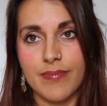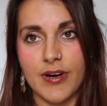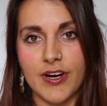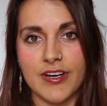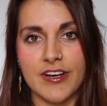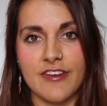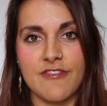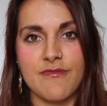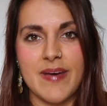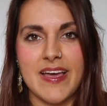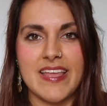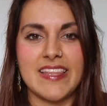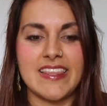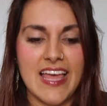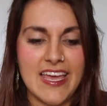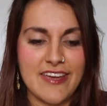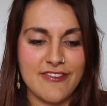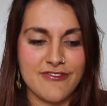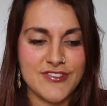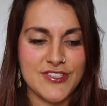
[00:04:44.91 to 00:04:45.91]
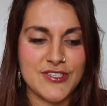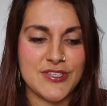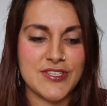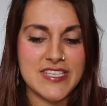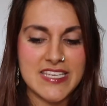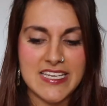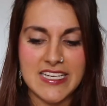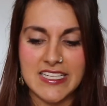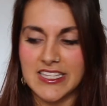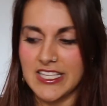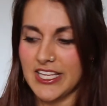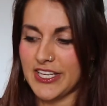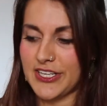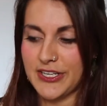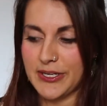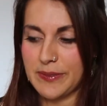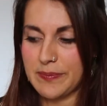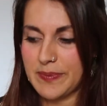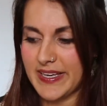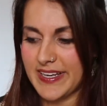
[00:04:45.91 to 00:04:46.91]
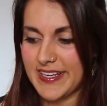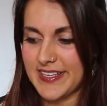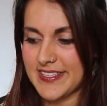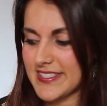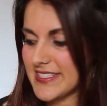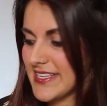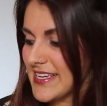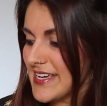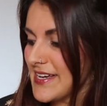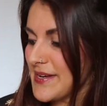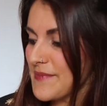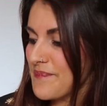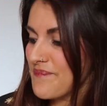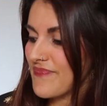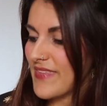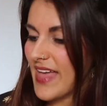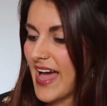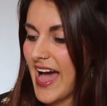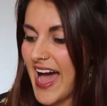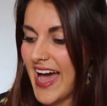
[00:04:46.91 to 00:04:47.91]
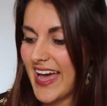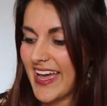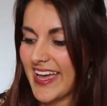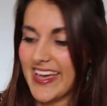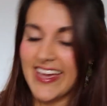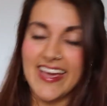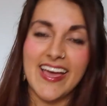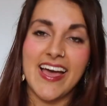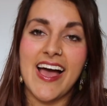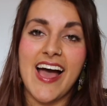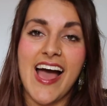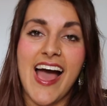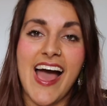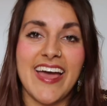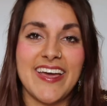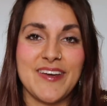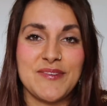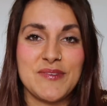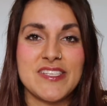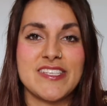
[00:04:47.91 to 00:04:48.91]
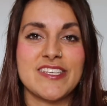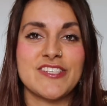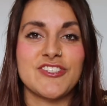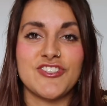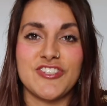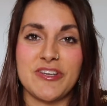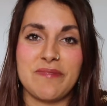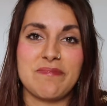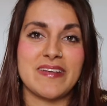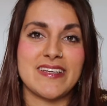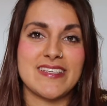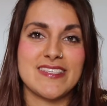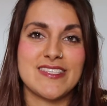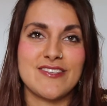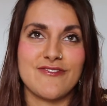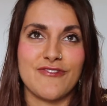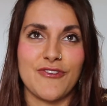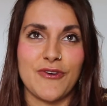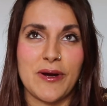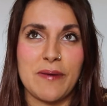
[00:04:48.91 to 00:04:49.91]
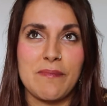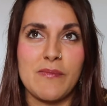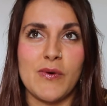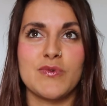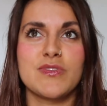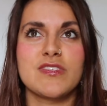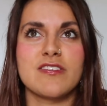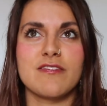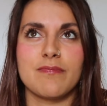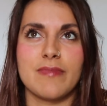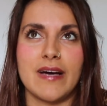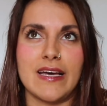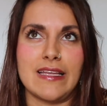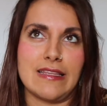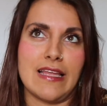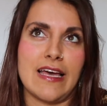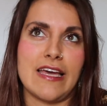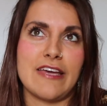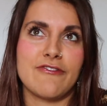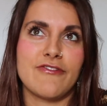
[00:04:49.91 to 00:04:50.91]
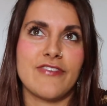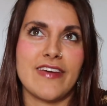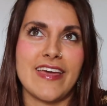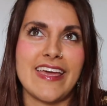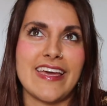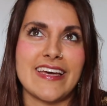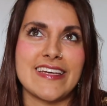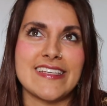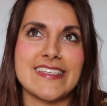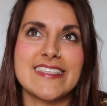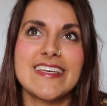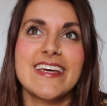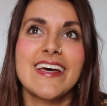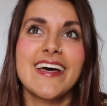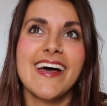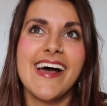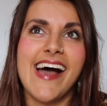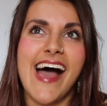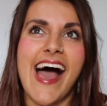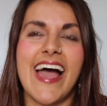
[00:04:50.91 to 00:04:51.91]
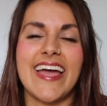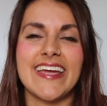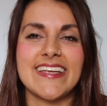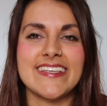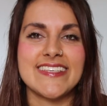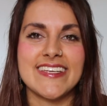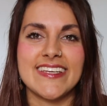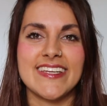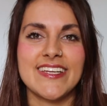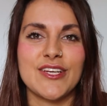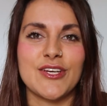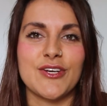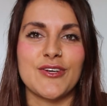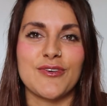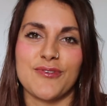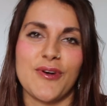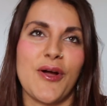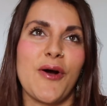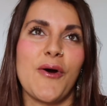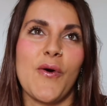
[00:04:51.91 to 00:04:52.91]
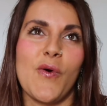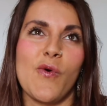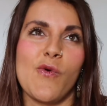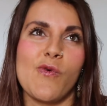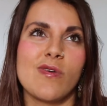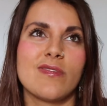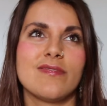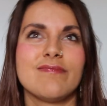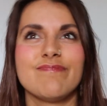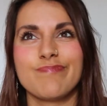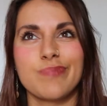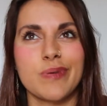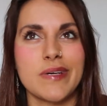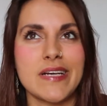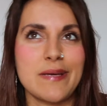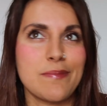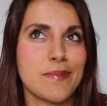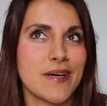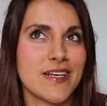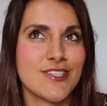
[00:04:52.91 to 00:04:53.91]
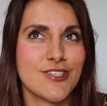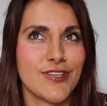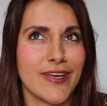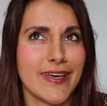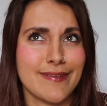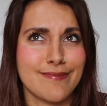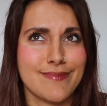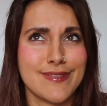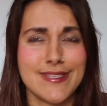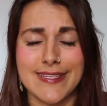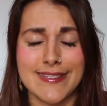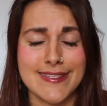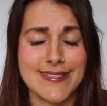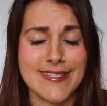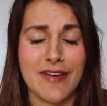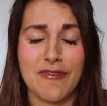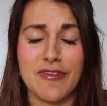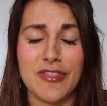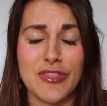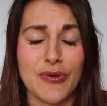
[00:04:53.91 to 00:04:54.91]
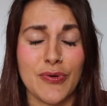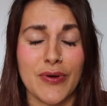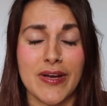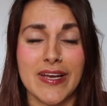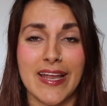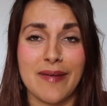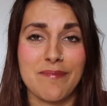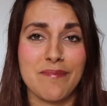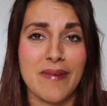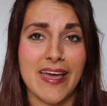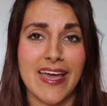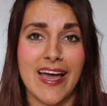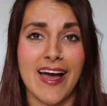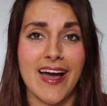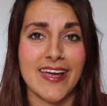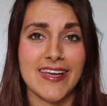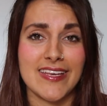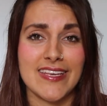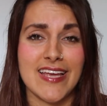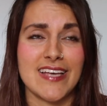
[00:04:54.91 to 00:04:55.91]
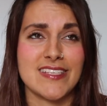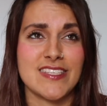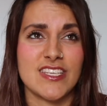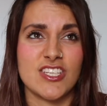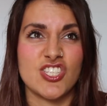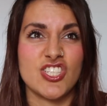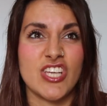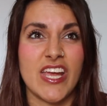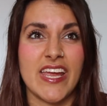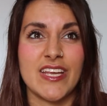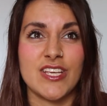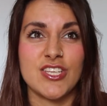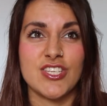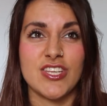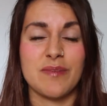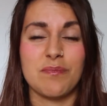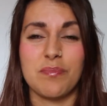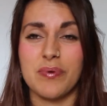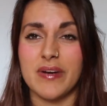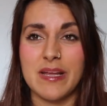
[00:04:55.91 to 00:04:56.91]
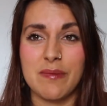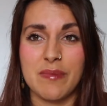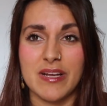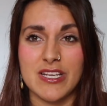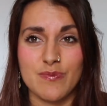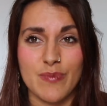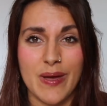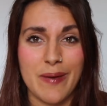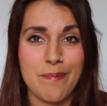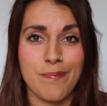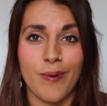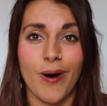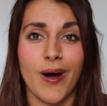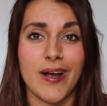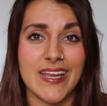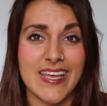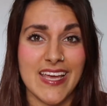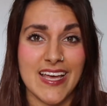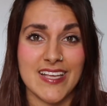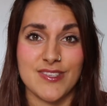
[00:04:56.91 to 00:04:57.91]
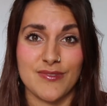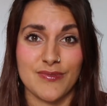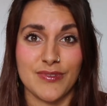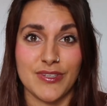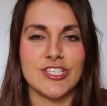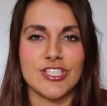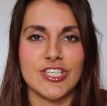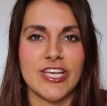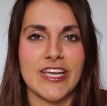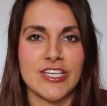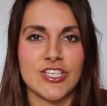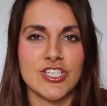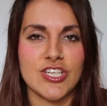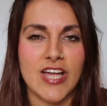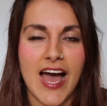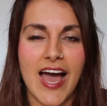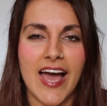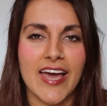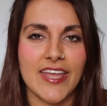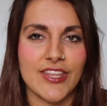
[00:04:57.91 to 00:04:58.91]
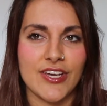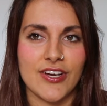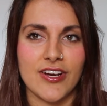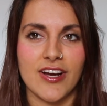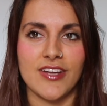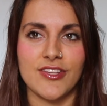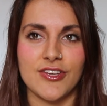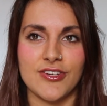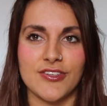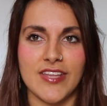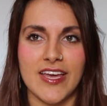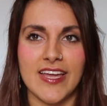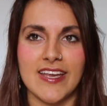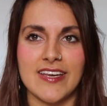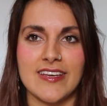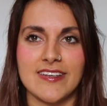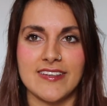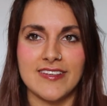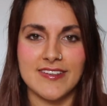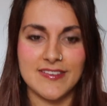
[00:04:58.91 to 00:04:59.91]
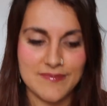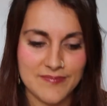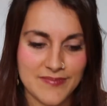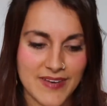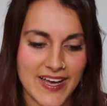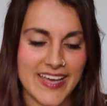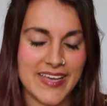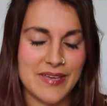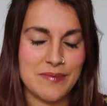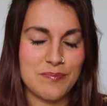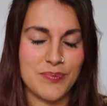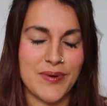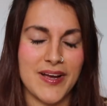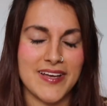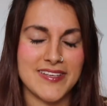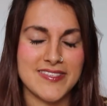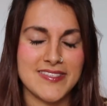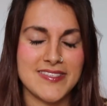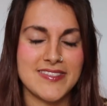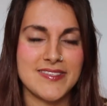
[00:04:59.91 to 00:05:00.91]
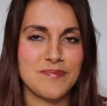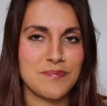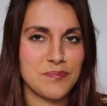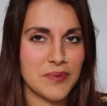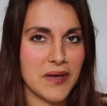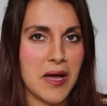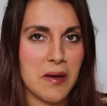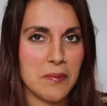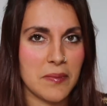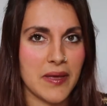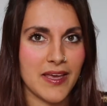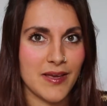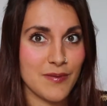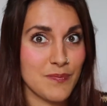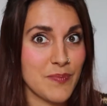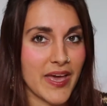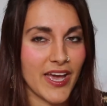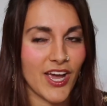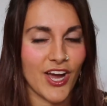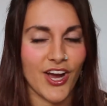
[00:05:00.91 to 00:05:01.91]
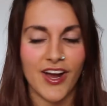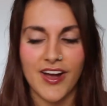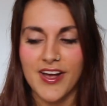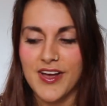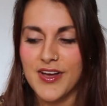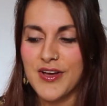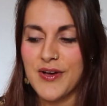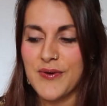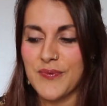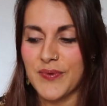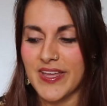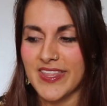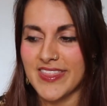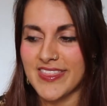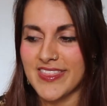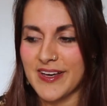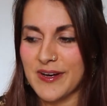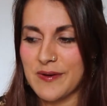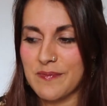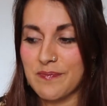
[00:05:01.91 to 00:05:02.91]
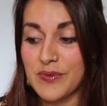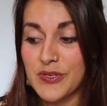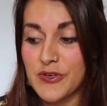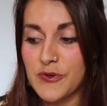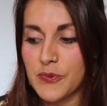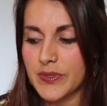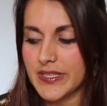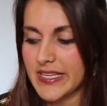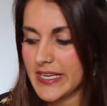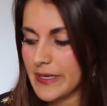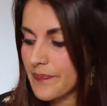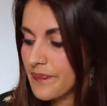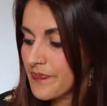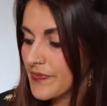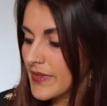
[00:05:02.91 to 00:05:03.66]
part of my life to declutter, because I was a gymnast for most of my life, and I didn't grow pretty much like since 7th grade. My height hasn't changed, and pretty much my body hasn't really changed either, other than my breasts becoming bigger with puberty.